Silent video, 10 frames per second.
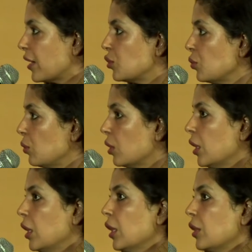
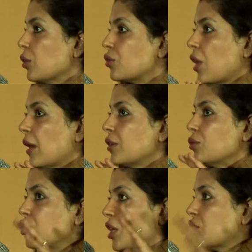to
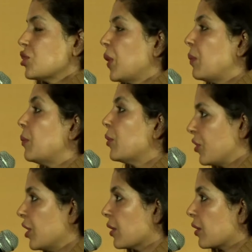change the way people
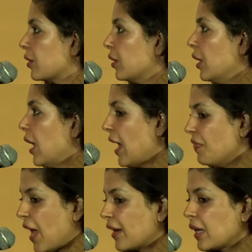think. And
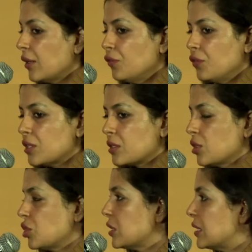that kind of
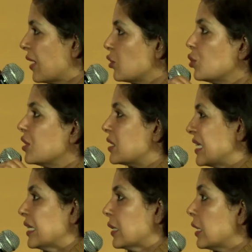research is done to the
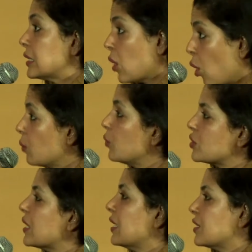T. It's almost
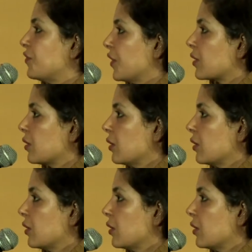scientific.